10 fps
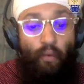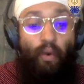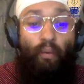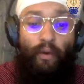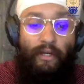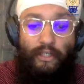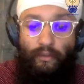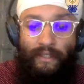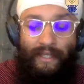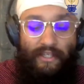What we're
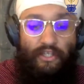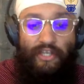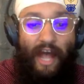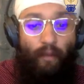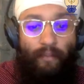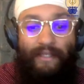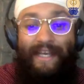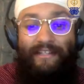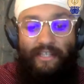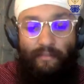doing is just helping
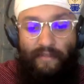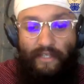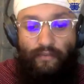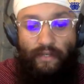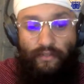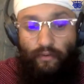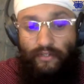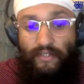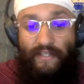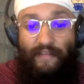get some of these
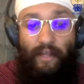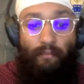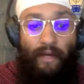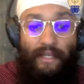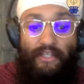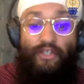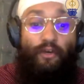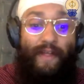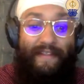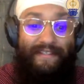resources and the money
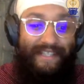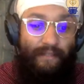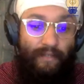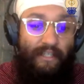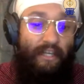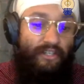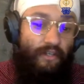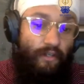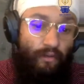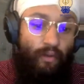so that the team can
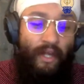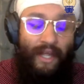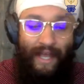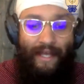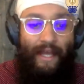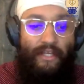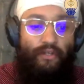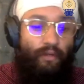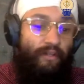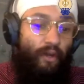continue and
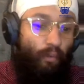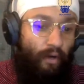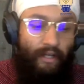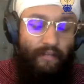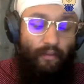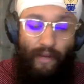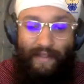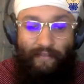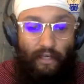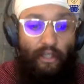doing their work the way
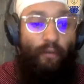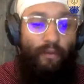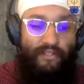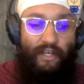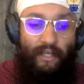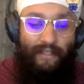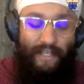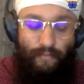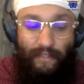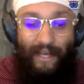that the Global Sangat
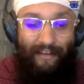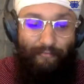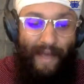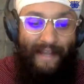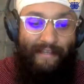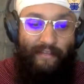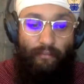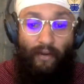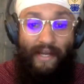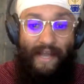has been kind of backing
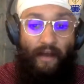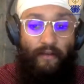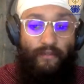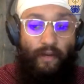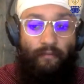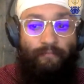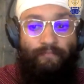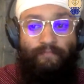them right now as well.